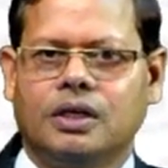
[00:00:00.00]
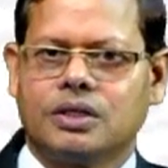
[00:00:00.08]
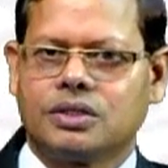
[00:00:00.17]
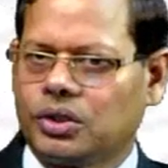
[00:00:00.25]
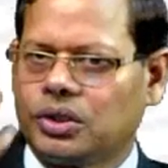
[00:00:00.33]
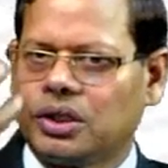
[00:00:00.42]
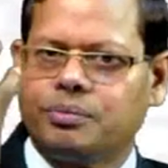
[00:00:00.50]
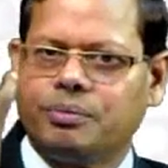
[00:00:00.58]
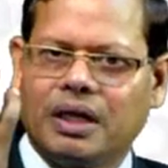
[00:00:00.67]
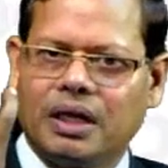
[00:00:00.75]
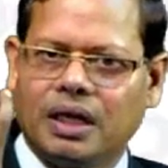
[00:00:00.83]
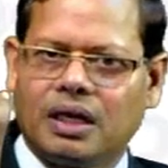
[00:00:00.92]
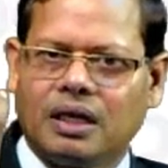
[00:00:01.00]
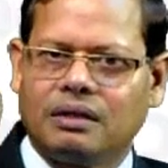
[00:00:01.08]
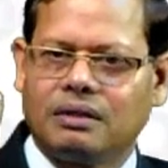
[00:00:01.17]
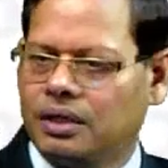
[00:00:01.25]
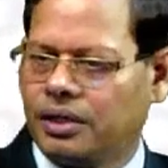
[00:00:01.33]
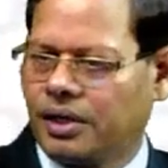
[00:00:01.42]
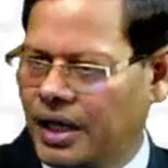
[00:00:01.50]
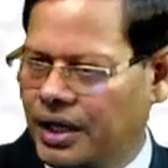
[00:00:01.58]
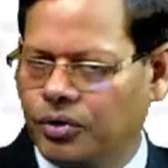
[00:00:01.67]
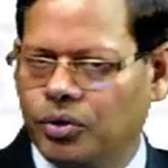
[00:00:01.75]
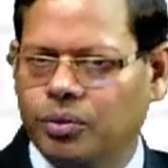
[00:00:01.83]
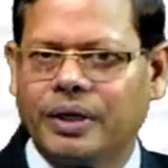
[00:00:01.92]
So, the mirror, rear
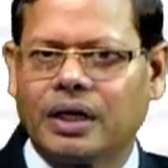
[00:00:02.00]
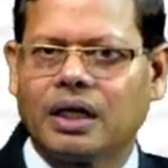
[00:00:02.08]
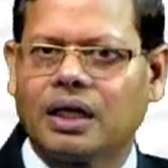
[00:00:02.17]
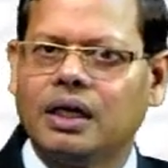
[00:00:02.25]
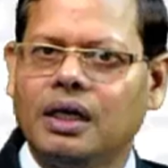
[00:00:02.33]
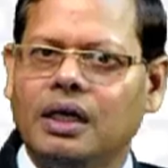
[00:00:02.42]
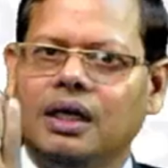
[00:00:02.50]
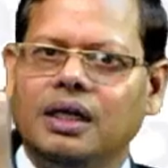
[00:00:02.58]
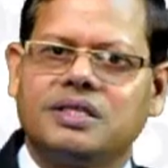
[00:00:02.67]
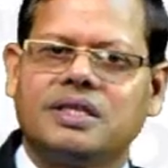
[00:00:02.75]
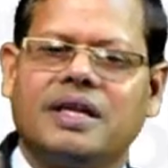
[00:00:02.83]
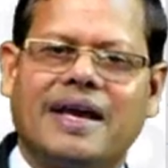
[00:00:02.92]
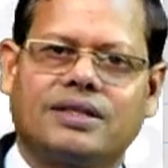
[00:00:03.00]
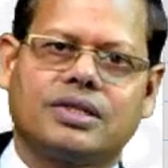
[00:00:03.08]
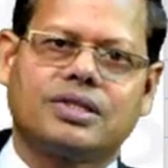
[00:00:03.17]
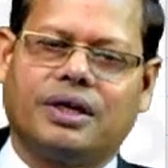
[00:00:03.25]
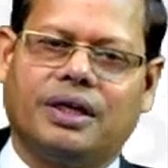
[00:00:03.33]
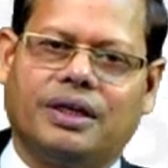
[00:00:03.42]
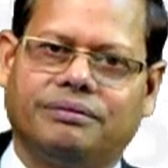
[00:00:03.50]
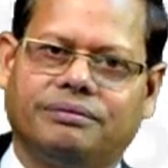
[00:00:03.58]
view mirror is an accessory,